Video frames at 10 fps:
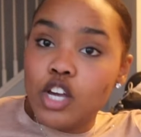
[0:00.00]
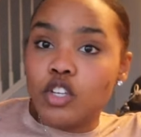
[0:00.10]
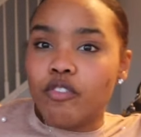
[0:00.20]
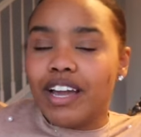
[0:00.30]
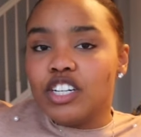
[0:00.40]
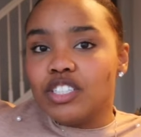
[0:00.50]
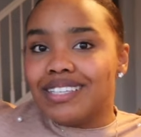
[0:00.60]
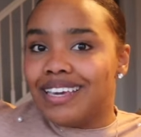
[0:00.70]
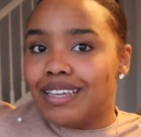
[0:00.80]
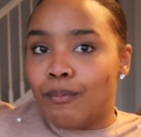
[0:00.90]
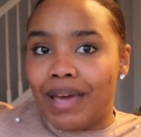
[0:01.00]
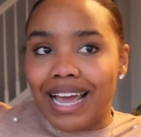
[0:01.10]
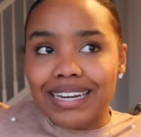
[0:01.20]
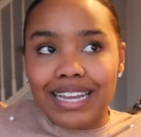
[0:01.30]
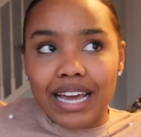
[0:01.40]
So if I could just get
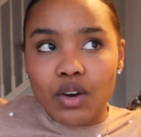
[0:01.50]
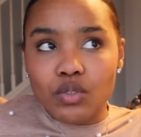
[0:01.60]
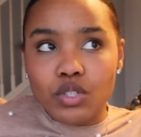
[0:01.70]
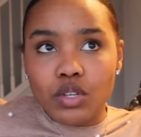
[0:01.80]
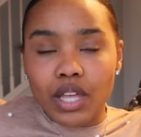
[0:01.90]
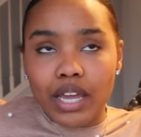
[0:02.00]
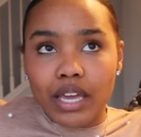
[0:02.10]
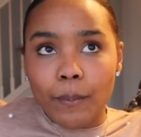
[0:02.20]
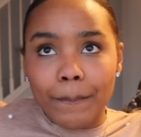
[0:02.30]
back down to like